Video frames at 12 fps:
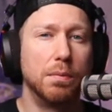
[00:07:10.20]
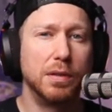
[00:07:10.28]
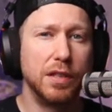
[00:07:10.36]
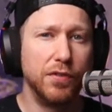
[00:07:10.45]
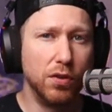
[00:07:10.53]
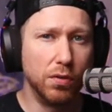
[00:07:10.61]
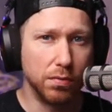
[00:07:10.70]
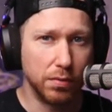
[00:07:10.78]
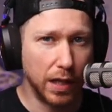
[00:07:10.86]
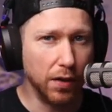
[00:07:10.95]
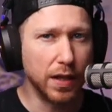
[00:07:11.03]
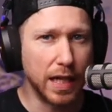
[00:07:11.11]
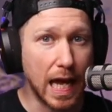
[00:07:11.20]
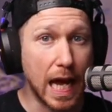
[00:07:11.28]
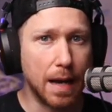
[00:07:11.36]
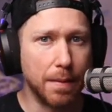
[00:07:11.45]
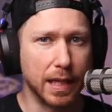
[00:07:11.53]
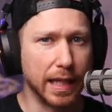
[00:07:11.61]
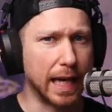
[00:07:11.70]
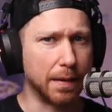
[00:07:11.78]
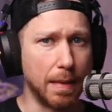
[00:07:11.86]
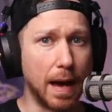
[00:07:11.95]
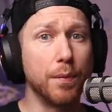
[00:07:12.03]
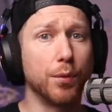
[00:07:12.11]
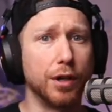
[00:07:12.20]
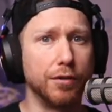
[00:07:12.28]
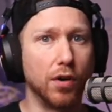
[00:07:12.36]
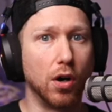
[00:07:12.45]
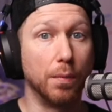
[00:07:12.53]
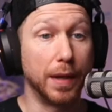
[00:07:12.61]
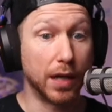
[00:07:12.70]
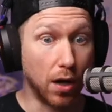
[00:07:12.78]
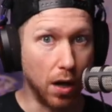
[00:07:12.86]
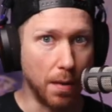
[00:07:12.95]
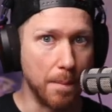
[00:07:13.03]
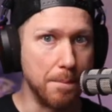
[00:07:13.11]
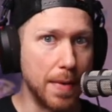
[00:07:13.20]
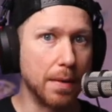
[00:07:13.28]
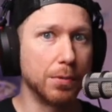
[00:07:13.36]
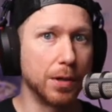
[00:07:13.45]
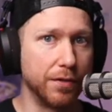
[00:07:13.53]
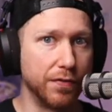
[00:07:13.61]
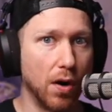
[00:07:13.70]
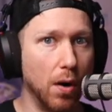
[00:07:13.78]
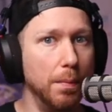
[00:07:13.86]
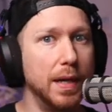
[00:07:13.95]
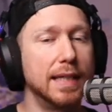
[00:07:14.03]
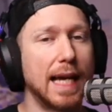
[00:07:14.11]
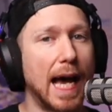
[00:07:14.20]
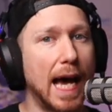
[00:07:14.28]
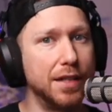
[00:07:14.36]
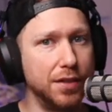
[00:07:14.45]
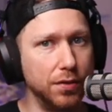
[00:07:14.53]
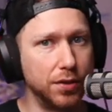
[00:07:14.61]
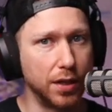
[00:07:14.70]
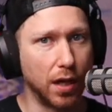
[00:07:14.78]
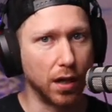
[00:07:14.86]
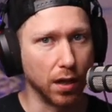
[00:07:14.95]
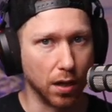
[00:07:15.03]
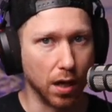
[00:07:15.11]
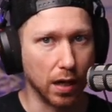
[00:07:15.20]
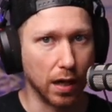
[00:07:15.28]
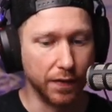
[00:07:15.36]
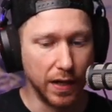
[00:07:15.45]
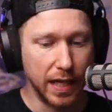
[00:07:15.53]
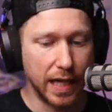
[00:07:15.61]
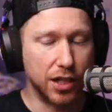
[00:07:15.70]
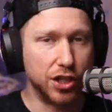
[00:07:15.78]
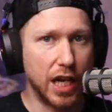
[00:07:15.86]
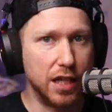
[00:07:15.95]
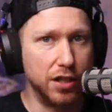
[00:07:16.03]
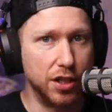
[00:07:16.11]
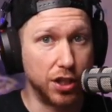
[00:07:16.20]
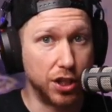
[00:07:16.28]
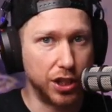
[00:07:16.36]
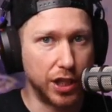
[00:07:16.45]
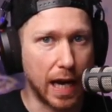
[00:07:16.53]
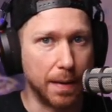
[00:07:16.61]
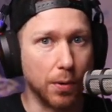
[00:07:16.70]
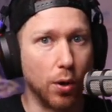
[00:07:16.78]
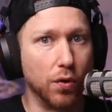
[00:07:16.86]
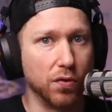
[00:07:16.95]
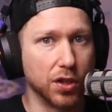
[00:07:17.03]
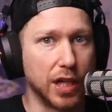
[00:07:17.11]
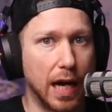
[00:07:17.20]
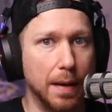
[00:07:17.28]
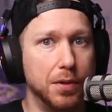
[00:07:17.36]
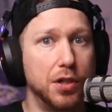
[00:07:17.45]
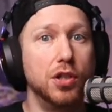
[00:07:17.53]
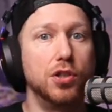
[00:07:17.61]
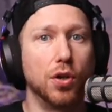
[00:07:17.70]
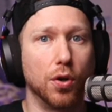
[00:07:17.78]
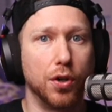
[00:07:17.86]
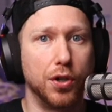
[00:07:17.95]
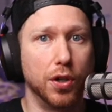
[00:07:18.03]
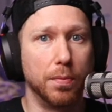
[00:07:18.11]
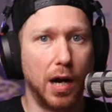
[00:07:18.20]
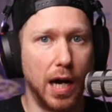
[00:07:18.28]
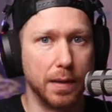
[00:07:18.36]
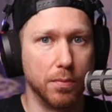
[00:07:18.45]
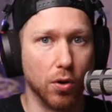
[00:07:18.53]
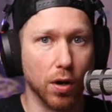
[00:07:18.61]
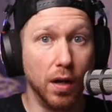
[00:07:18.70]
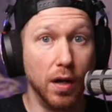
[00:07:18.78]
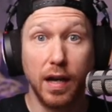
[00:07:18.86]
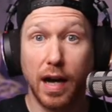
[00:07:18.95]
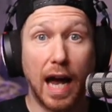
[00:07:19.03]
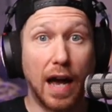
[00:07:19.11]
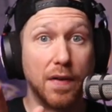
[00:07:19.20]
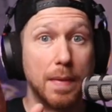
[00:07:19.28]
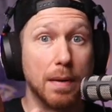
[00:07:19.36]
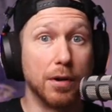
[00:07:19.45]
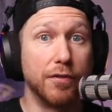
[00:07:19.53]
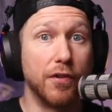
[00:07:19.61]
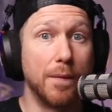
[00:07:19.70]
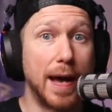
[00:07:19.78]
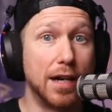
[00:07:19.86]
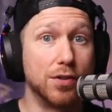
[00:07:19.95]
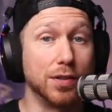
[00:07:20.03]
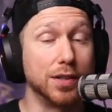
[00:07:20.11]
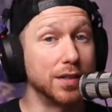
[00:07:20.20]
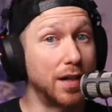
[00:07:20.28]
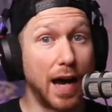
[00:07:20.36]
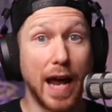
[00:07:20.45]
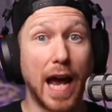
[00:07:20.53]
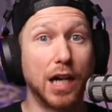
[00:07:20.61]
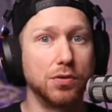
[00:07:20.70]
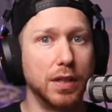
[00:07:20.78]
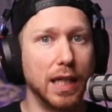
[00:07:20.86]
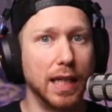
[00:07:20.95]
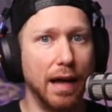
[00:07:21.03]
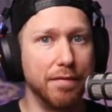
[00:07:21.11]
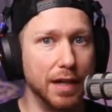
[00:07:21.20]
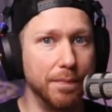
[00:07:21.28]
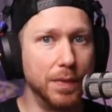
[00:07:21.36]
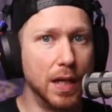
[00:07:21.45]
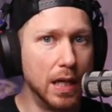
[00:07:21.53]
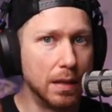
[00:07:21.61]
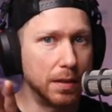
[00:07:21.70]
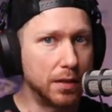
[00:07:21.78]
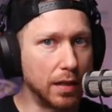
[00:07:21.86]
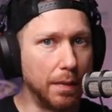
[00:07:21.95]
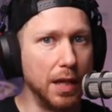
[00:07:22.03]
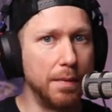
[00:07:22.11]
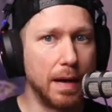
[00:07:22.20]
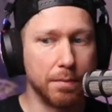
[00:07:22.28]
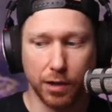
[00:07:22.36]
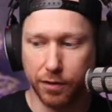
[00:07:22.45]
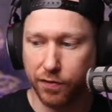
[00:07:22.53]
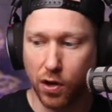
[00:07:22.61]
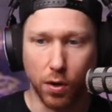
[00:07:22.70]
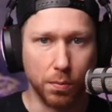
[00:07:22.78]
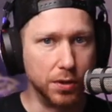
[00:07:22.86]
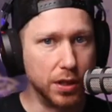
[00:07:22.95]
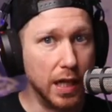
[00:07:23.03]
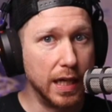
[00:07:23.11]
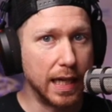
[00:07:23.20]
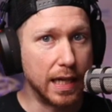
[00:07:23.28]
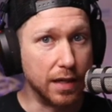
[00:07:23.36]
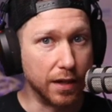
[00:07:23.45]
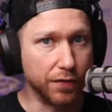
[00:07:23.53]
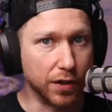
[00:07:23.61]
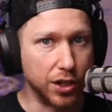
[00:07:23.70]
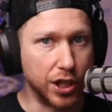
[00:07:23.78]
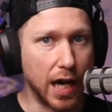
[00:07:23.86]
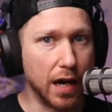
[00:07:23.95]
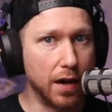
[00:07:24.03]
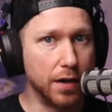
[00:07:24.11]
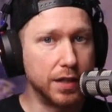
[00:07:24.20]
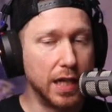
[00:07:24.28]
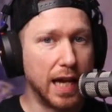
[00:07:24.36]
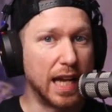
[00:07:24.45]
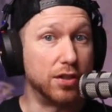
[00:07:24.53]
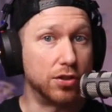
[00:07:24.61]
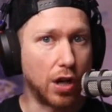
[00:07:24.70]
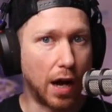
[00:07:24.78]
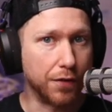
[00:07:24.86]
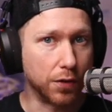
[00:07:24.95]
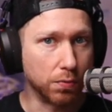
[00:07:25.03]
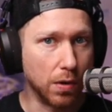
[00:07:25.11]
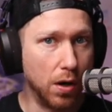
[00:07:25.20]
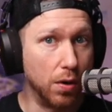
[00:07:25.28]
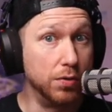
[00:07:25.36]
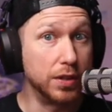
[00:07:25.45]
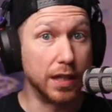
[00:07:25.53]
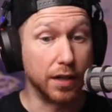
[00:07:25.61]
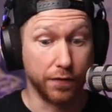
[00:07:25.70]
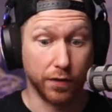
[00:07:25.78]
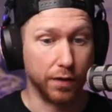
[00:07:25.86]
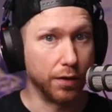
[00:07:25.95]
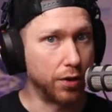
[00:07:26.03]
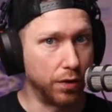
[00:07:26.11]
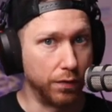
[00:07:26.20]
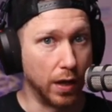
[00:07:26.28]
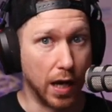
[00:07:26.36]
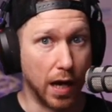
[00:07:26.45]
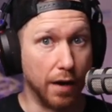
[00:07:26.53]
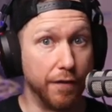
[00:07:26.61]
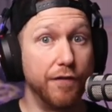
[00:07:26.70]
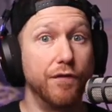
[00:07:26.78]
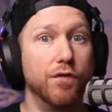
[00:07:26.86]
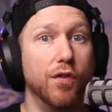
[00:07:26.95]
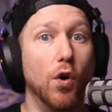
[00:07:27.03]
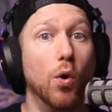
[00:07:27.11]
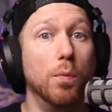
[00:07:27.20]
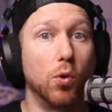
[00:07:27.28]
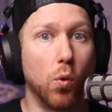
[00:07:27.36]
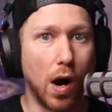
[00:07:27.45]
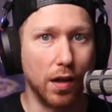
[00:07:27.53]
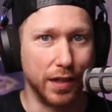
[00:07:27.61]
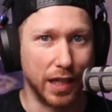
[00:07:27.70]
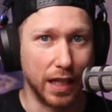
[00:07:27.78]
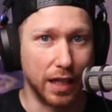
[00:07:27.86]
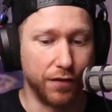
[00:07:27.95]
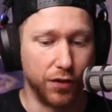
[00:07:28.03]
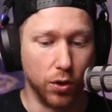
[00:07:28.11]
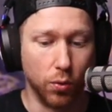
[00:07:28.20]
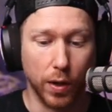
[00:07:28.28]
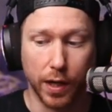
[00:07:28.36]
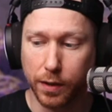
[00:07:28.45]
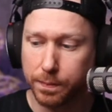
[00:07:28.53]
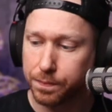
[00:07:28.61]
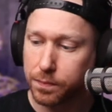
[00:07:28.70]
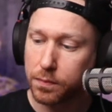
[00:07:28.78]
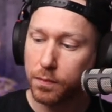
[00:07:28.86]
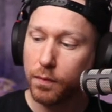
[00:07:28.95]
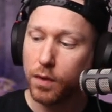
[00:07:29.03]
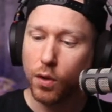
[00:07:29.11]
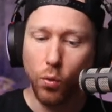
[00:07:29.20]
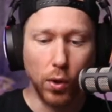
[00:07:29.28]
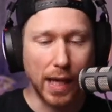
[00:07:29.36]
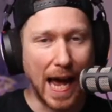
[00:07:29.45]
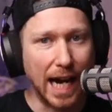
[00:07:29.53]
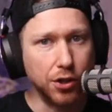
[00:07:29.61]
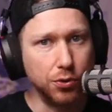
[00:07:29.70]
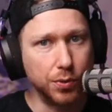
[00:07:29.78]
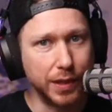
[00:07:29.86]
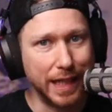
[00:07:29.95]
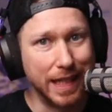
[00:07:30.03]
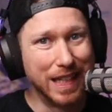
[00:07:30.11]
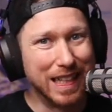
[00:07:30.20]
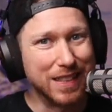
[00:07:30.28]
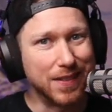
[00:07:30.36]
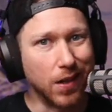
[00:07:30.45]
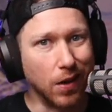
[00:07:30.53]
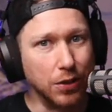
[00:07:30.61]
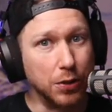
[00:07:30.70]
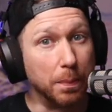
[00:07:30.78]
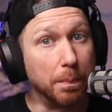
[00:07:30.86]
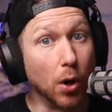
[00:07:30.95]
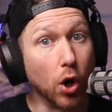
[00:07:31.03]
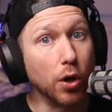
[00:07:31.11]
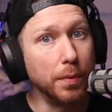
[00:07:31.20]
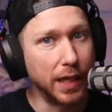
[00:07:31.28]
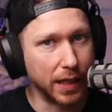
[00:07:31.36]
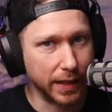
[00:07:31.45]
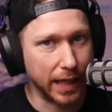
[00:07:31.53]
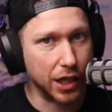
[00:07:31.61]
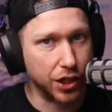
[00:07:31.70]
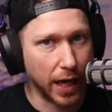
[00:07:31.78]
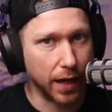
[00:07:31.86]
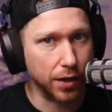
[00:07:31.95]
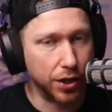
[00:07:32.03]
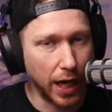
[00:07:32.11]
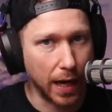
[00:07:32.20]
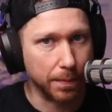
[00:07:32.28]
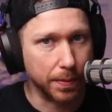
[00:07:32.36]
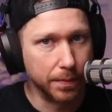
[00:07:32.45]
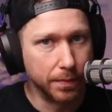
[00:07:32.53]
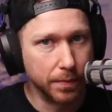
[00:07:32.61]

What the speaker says: But if you hear the name in like memory foam, they call it memory foam because as you sit on it long enough, it changes shape over time to contour to your body more. I have a memory foam mattress. I actually love it. But some of the memory foams in different chairs and soft thrones and different foam quality, if you will actually start to permanently change shape.